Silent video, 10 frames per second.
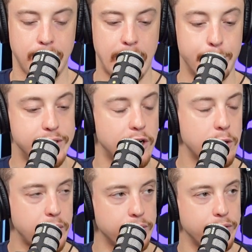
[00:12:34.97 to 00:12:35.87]
And we talk
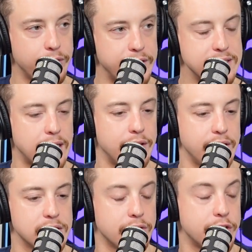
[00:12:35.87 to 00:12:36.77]
about these kind of
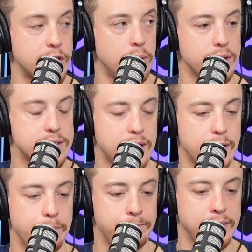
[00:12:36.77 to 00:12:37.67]
things on the show all the
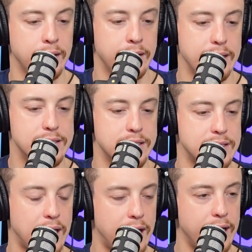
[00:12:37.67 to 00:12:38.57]
time. It's the
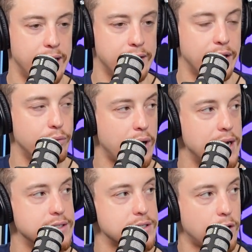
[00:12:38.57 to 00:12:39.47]
tide that
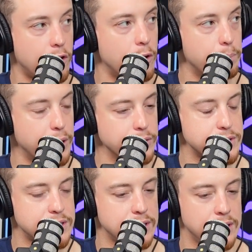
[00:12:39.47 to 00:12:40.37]
rises all
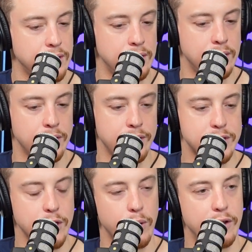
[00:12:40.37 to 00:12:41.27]
boats.
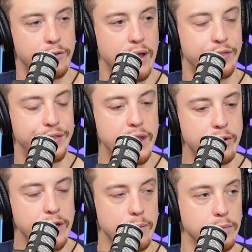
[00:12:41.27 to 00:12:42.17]
So if
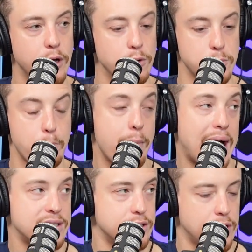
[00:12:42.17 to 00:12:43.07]
Ethereum goes
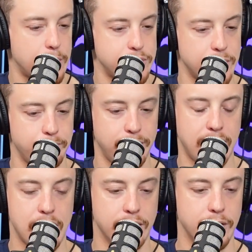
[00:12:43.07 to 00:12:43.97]
mass adoption
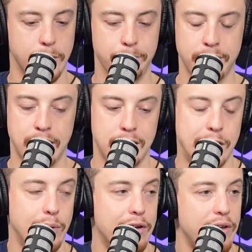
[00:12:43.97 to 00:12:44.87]
and, you know,
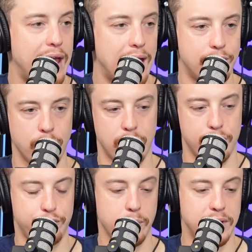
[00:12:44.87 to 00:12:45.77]
you have
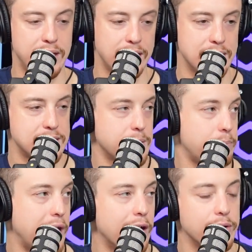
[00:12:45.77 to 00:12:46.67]
everyone from kids to
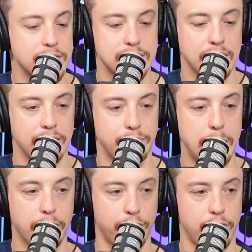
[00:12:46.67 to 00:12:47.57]
parents to
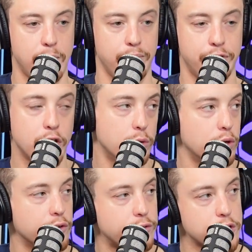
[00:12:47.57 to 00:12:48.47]
people from third
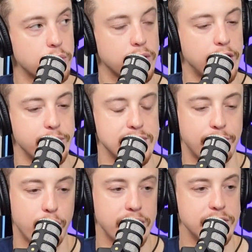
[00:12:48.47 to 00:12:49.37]
world, first world countries.
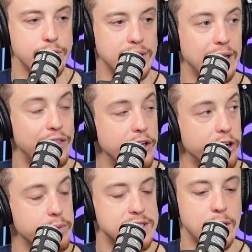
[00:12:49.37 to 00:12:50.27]
Everyone is using
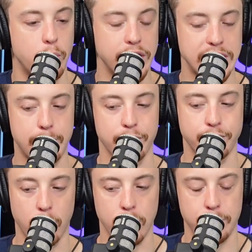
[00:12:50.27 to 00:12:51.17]
Ethereum in some way, shape, or
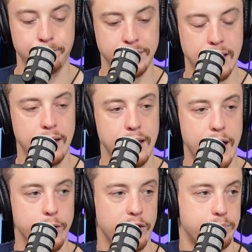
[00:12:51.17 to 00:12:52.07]
form.
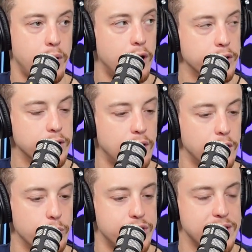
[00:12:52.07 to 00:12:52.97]
And you have
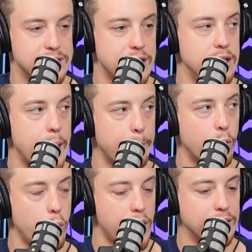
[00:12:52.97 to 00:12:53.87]
Polygon, which is the
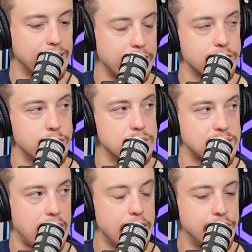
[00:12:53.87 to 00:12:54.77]
#1 layer 2
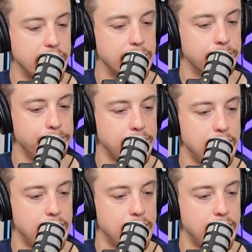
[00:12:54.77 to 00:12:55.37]
sidechain.